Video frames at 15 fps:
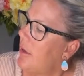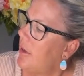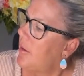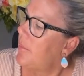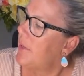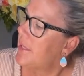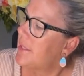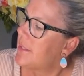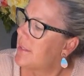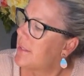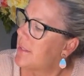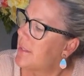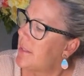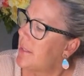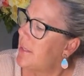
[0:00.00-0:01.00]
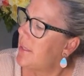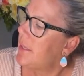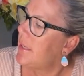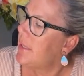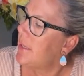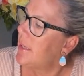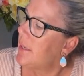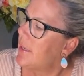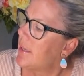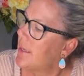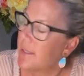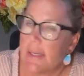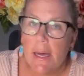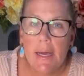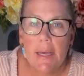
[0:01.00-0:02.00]
Let's see,
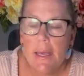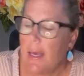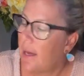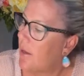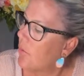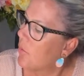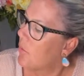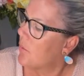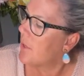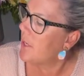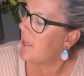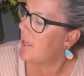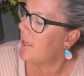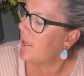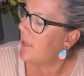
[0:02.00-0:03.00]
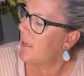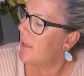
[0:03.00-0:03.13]
because I can't read